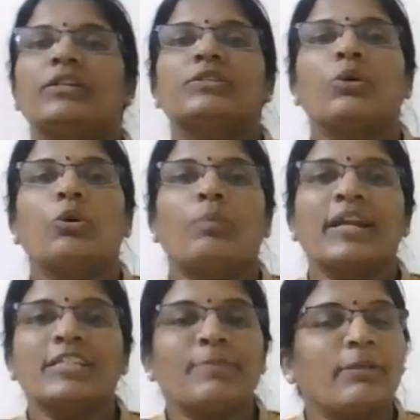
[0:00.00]
So what
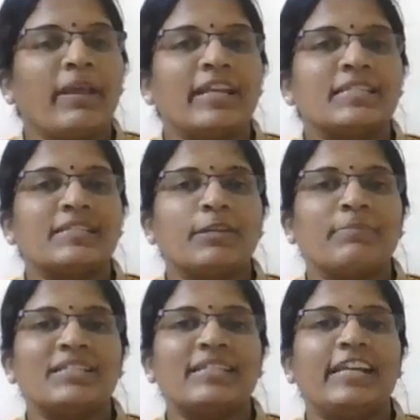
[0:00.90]
is meant by instant
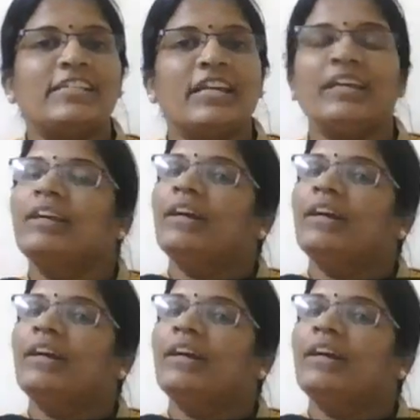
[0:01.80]
messaging?